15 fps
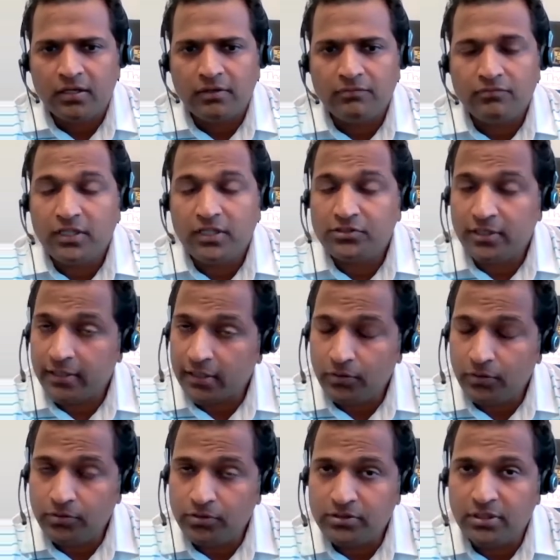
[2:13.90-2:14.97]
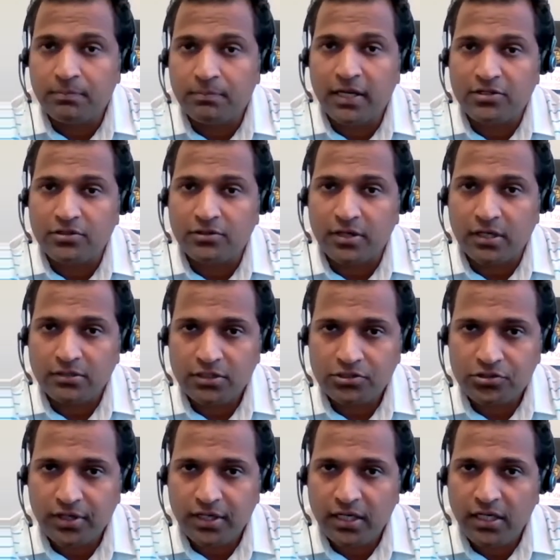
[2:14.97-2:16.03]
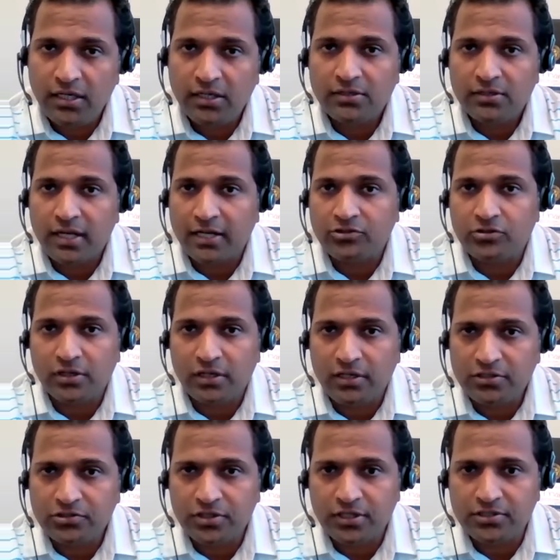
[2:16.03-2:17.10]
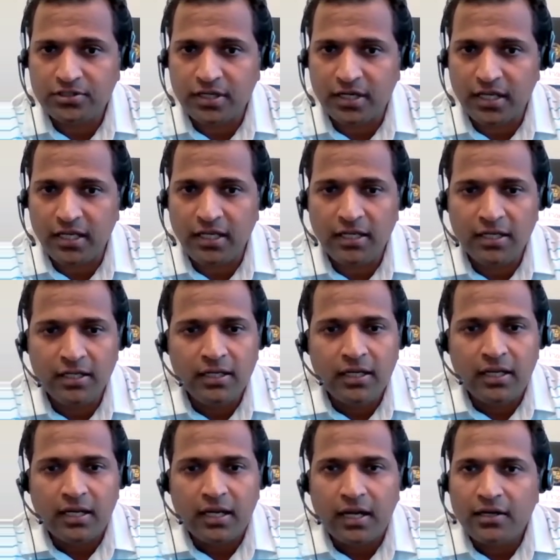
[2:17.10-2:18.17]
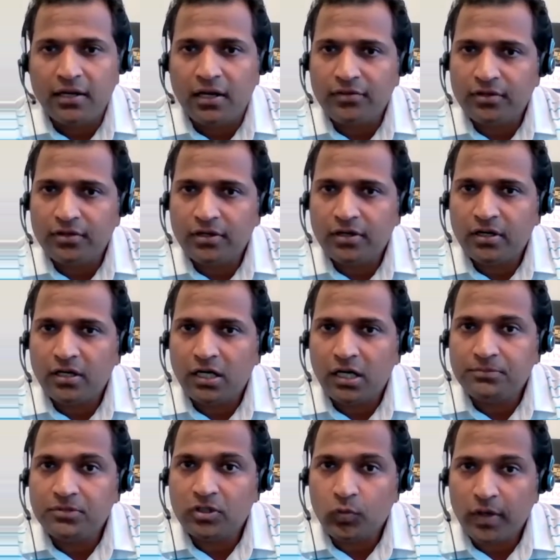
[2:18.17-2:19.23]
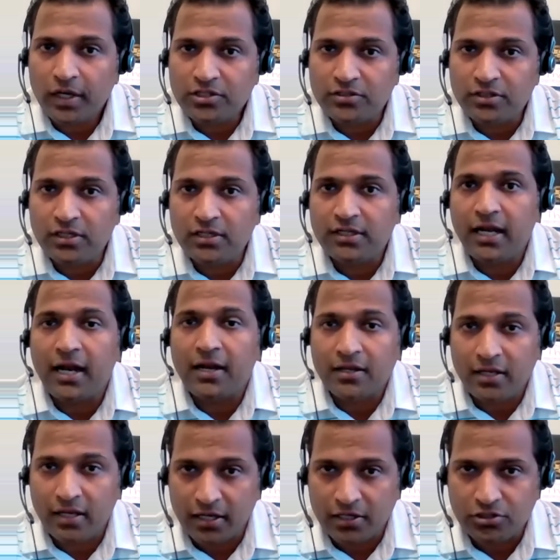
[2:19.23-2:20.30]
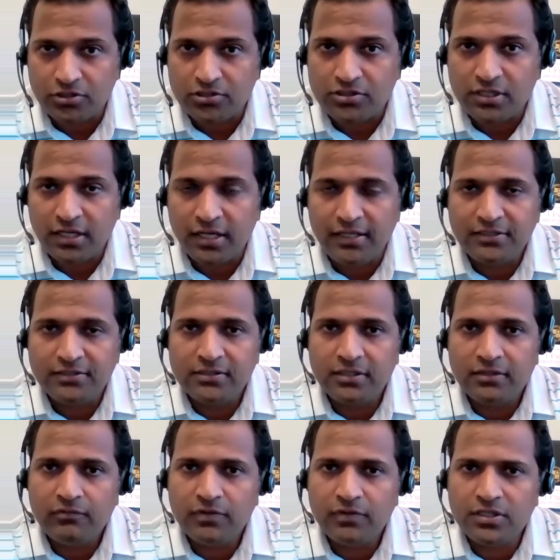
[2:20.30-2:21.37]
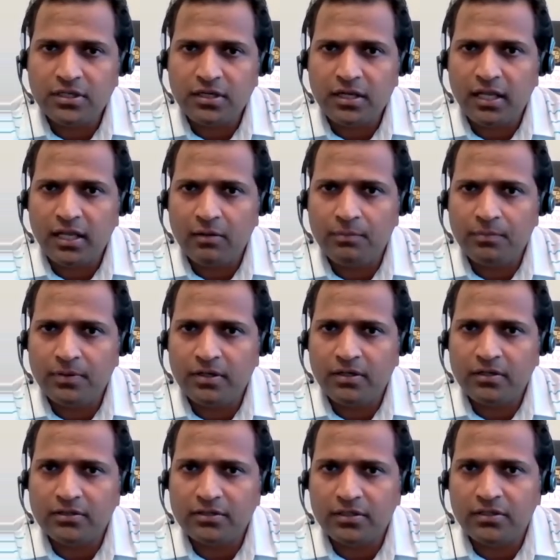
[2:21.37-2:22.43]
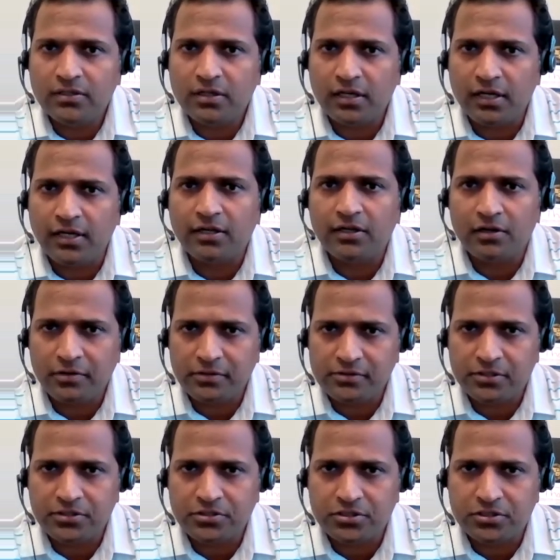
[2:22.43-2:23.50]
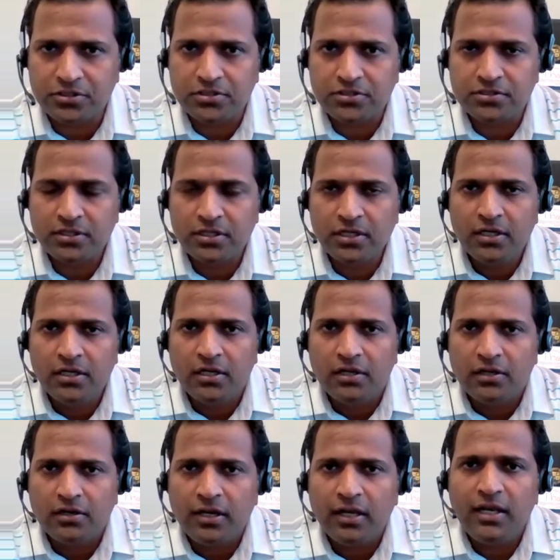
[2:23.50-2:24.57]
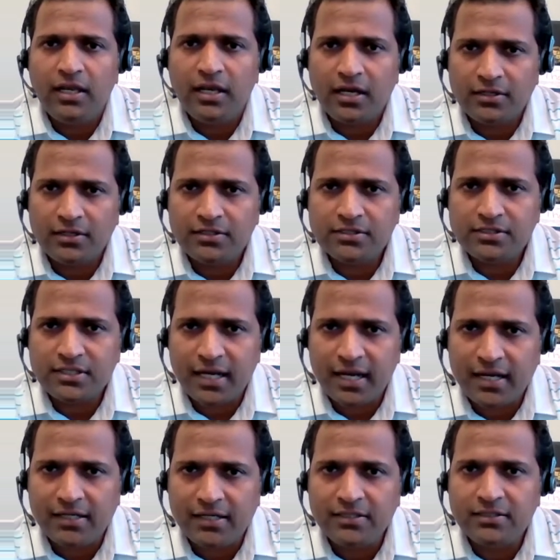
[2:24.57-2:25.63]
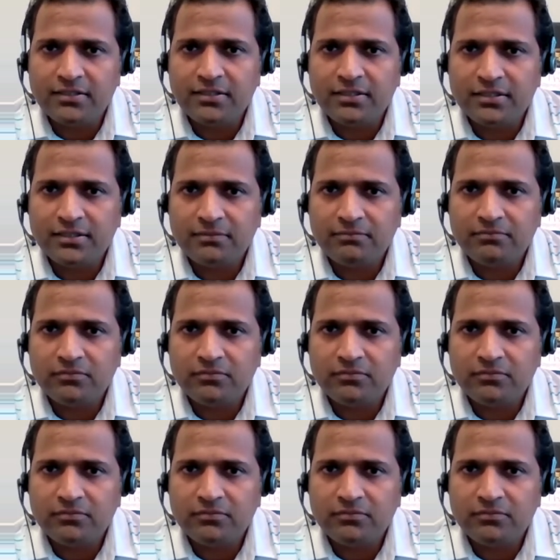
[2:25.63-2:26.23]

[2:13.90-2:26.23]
This includes the patient registry, natural history study, and other observational data collection studies, which help the clinical researchers really understand the